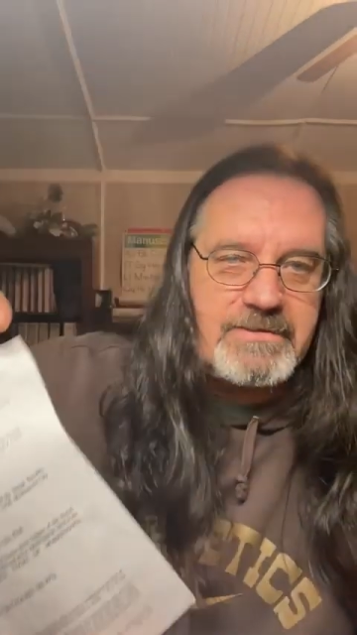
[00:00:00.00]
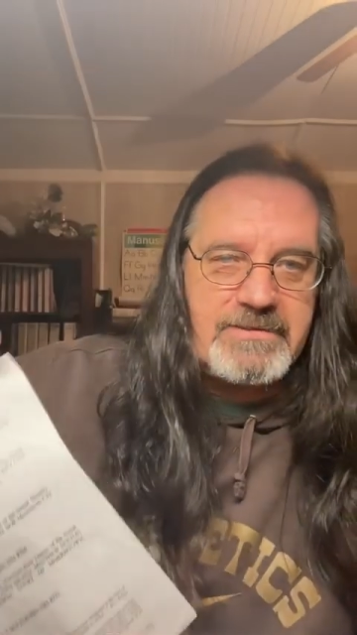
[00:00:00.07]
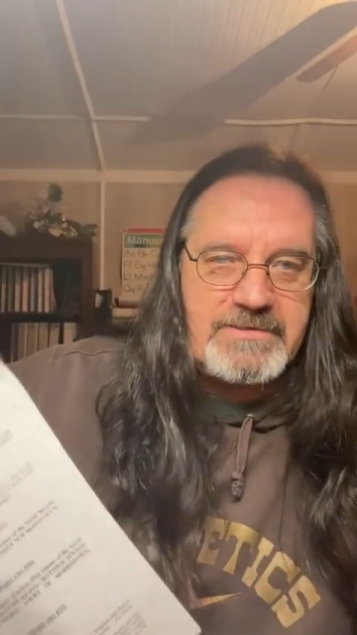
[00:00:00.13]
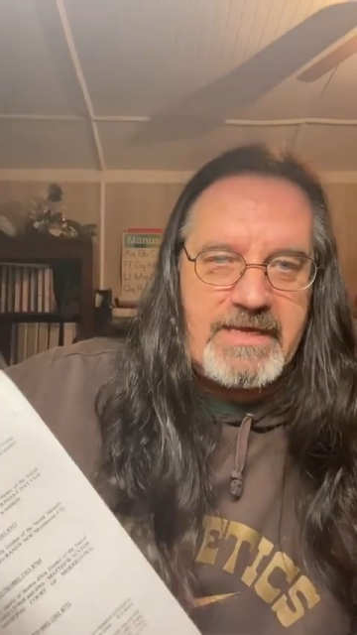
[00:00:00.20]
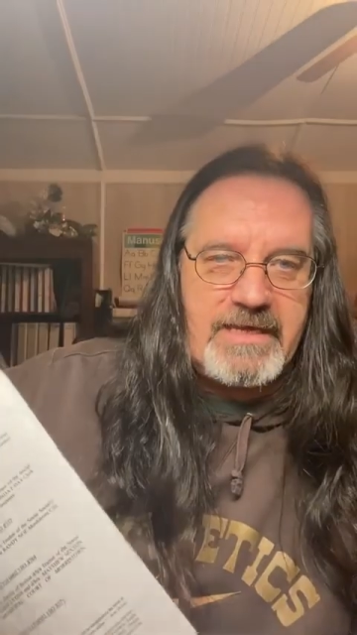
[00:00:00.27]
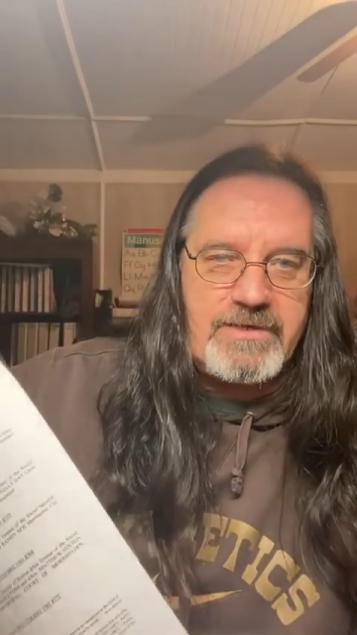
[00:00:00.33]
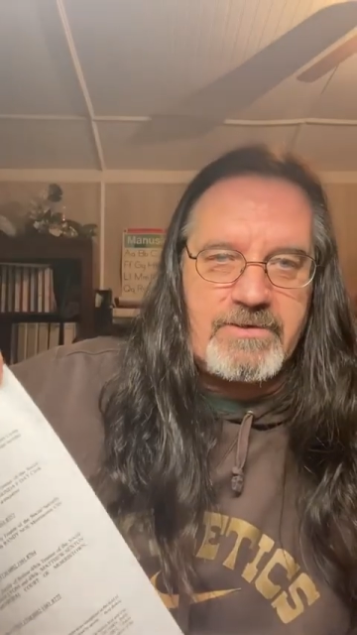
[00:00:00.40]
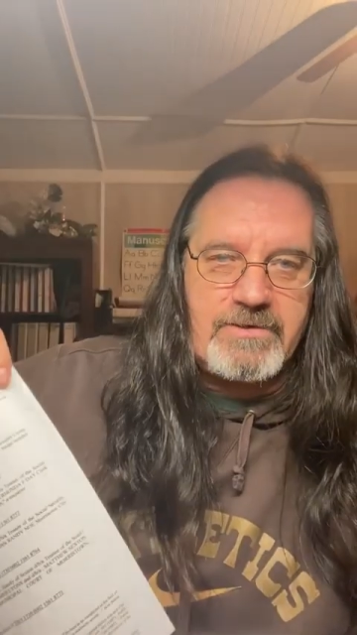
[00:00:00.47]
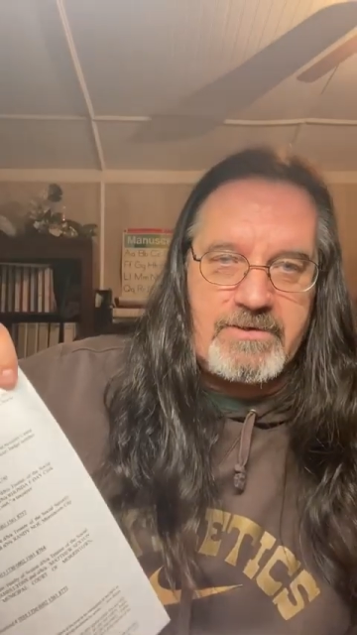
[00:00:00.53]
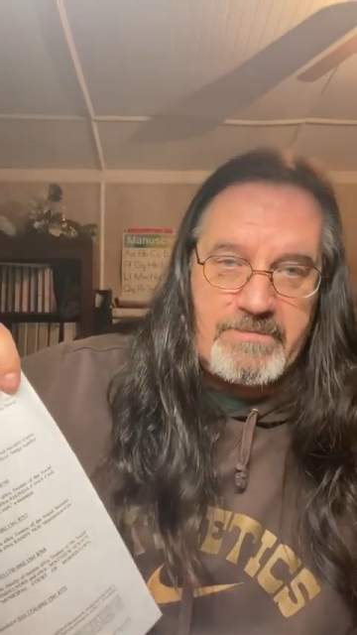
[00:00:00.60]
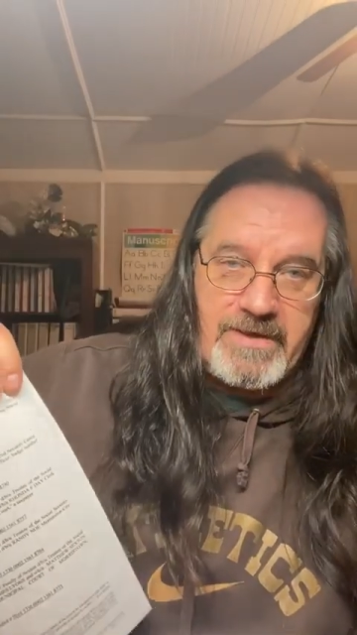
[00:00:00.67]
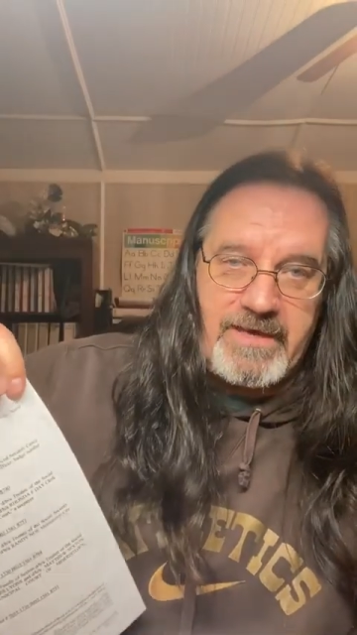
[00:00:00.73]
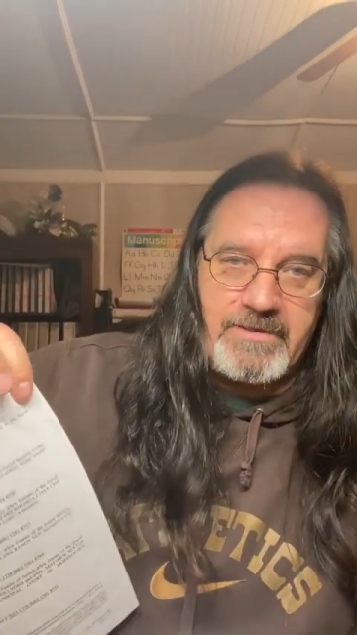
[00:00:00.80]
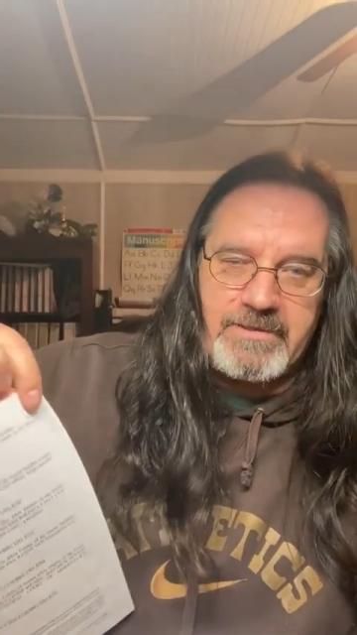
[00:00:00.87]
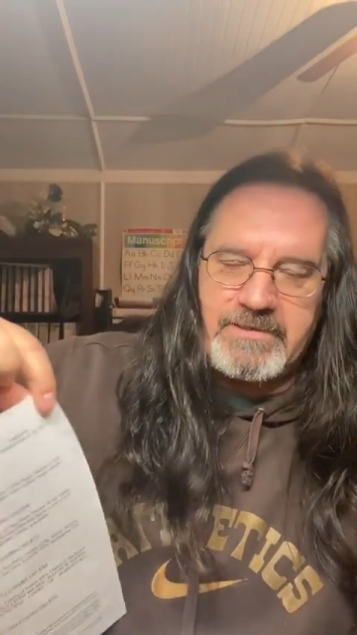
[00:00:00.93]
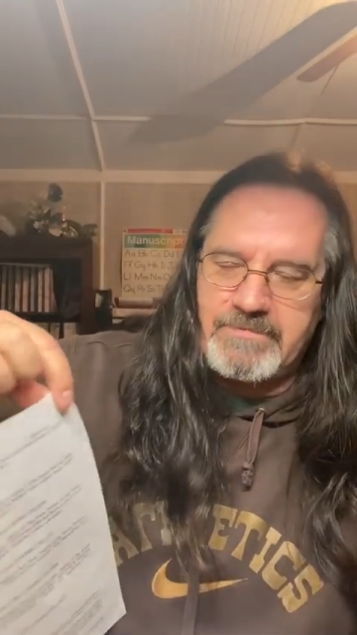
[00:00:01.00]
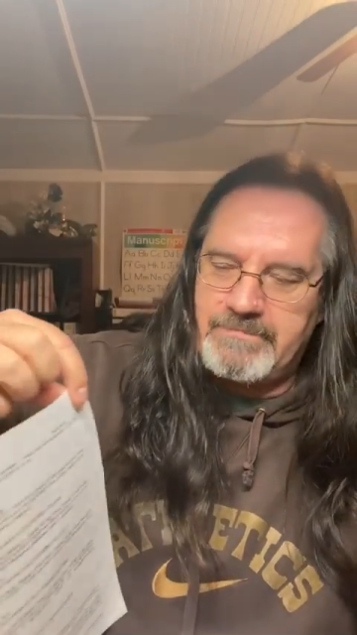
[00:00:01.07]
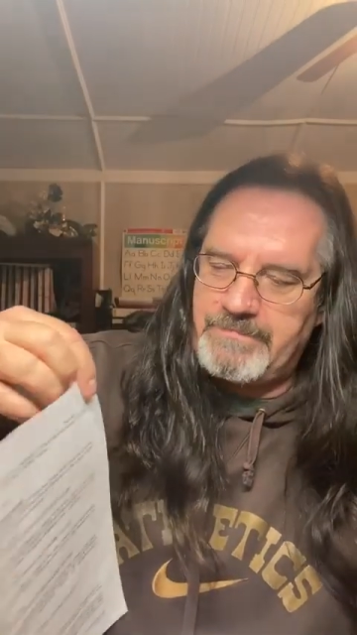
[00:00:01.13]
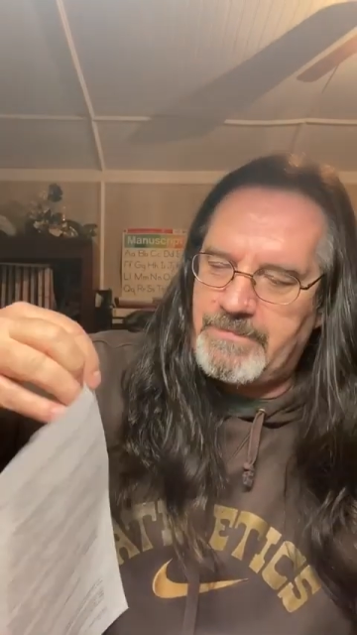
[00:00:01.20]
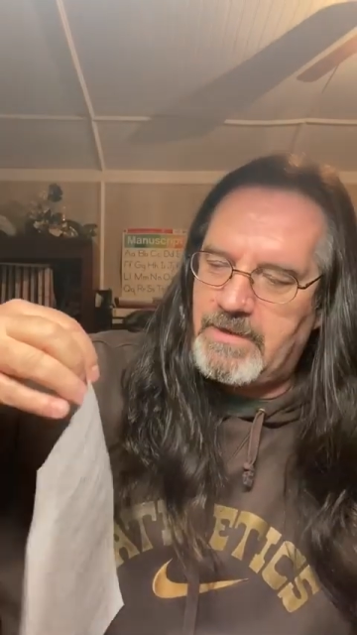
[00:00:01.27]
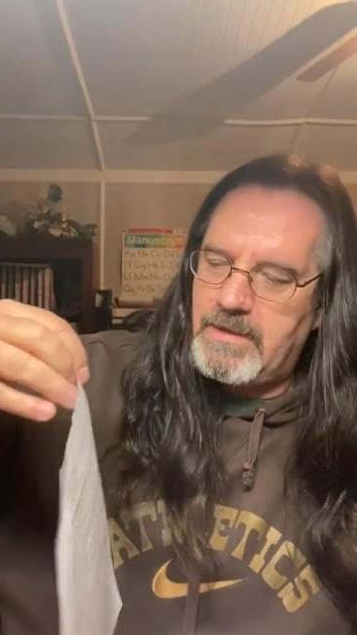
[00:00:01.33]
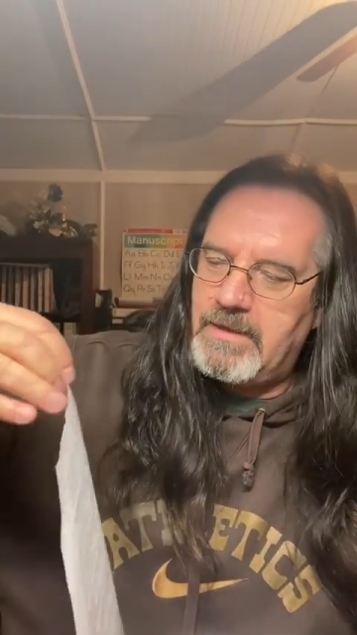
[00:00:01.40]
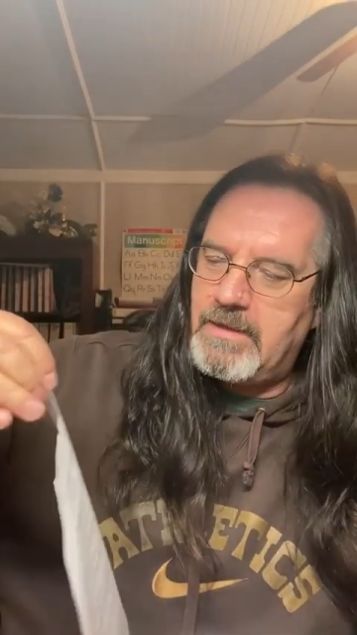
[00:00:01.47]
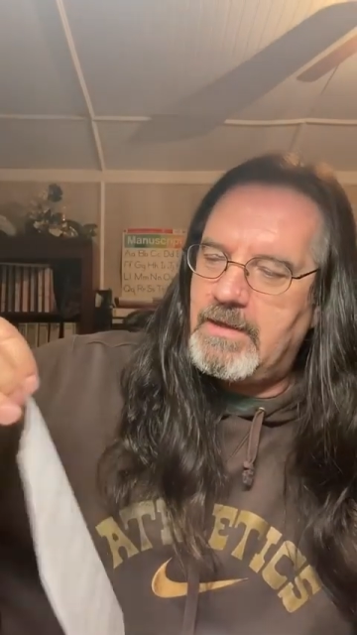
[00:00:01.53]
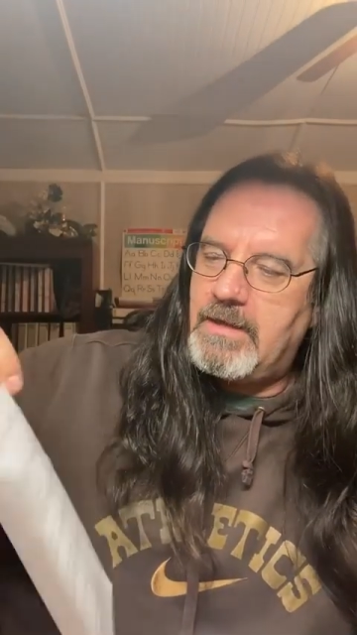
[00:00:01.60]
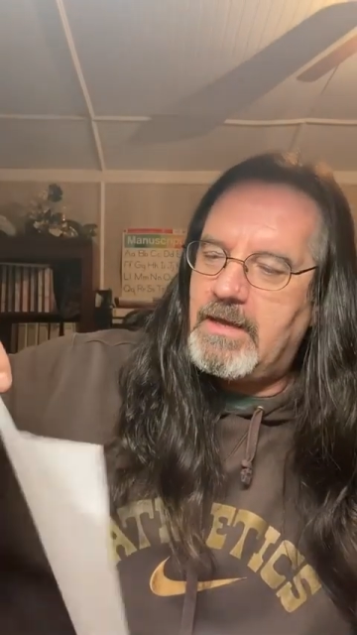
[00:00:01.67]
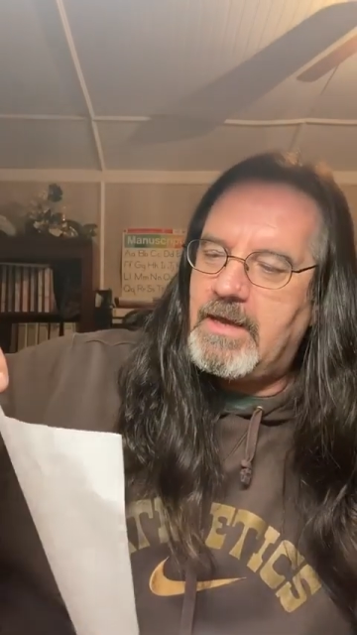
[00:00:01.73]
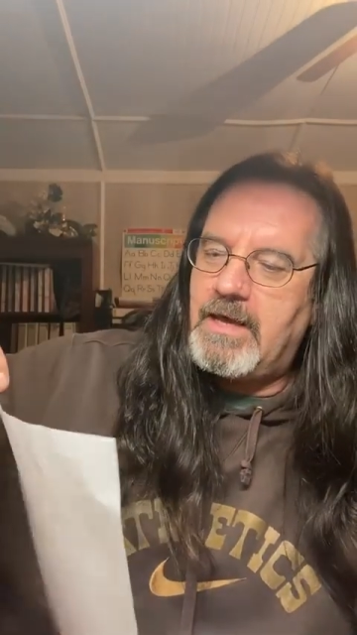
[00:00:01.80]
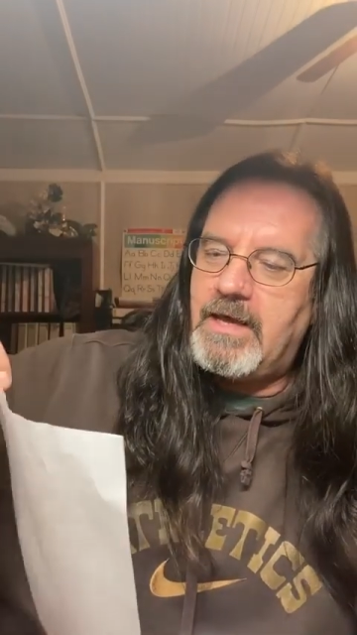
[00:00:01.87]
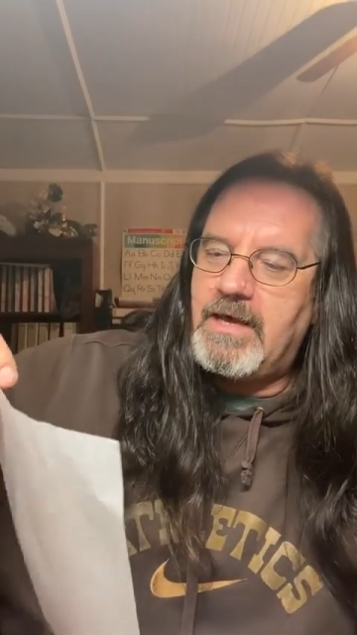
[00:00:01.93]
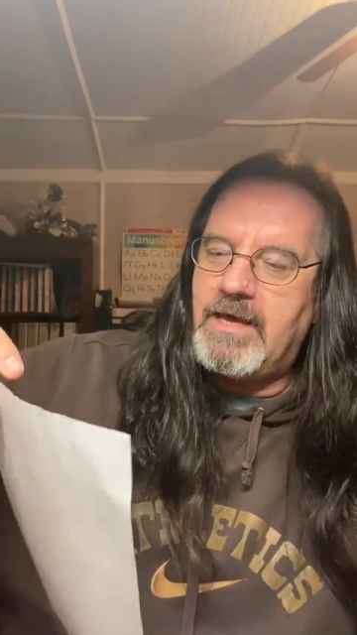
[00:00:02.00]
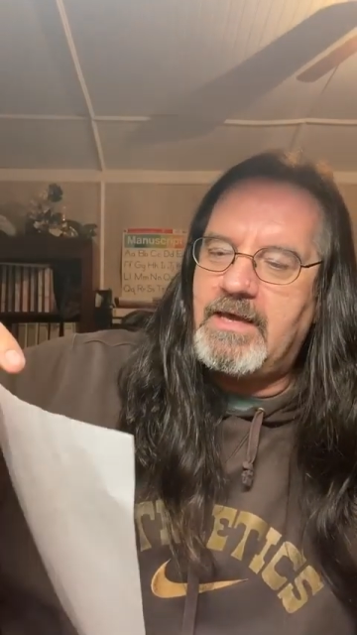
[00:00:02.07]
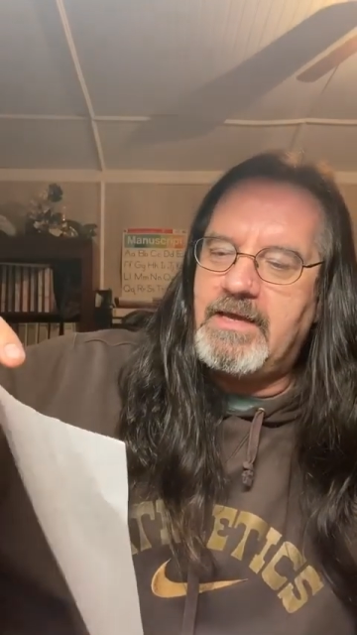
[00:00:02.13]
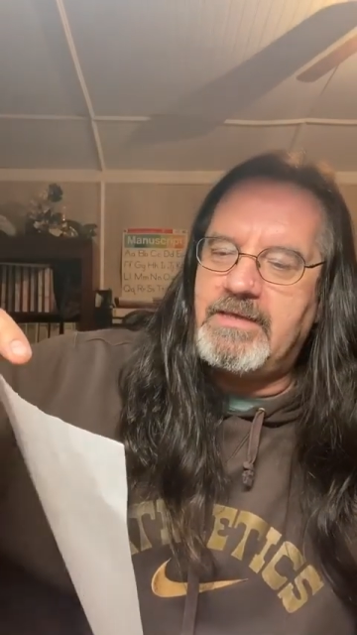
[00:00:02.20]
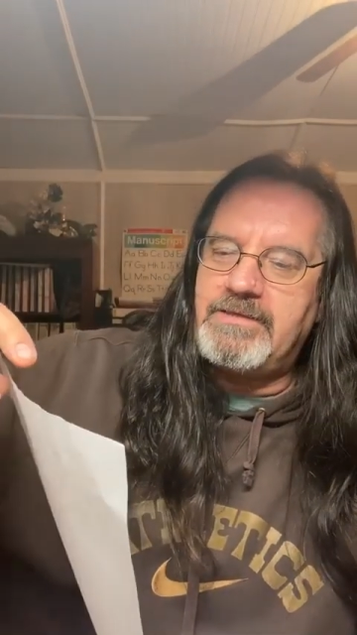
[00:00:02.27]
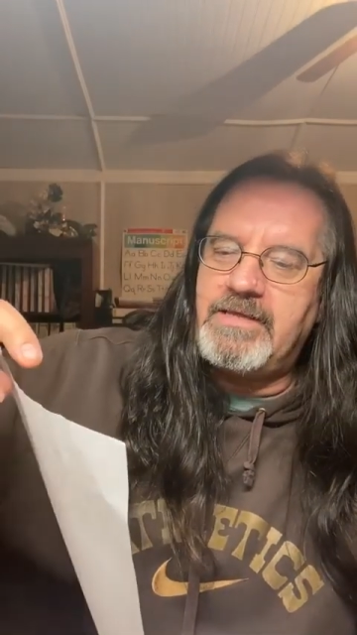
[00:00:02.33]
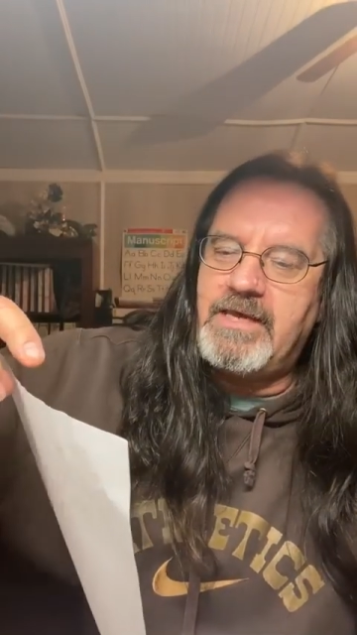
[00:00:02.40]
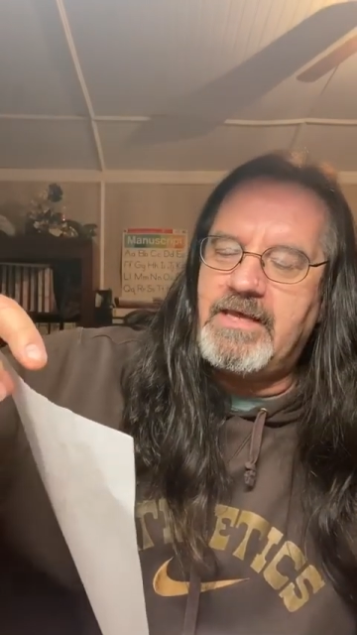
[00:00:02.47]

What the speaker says: in the day you're going to mail it. And